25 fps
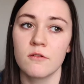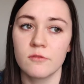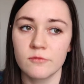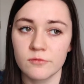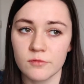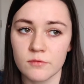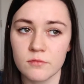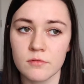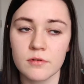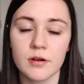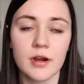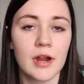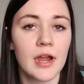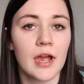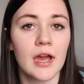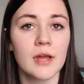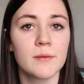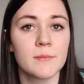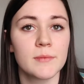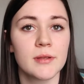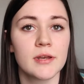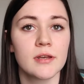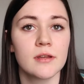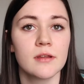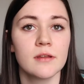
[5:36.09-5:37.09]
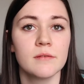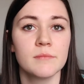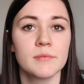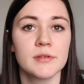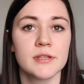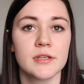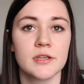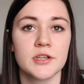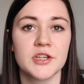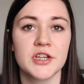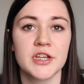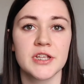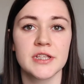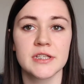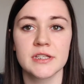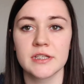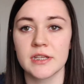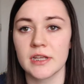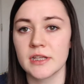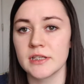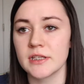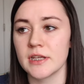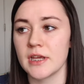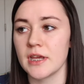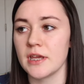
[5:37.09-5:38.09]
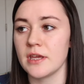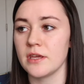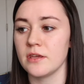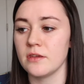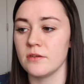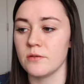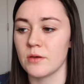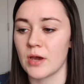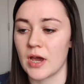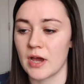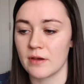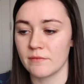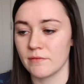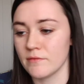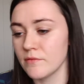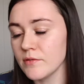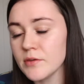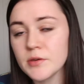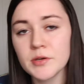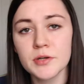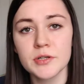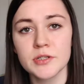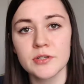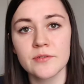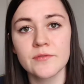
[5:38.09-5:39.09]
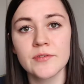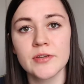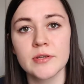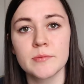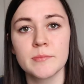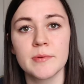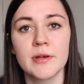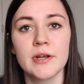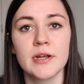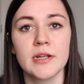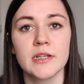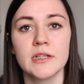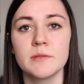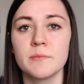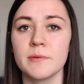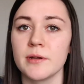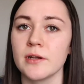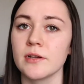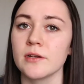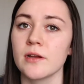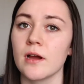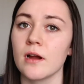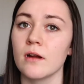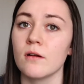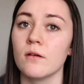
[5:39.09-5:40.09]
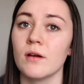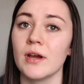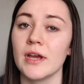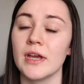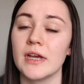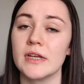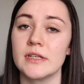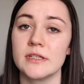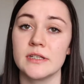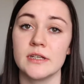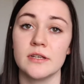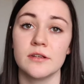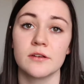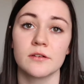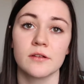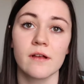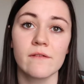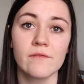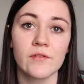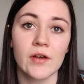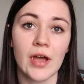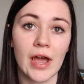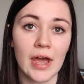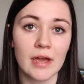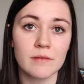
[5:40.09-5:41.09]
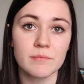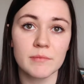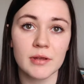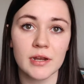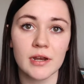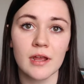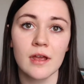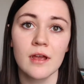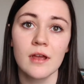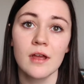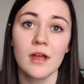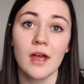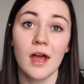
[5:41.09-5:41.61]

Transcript: for admin positions, let's say you have a few years of experience but you're not quite a senior level admin,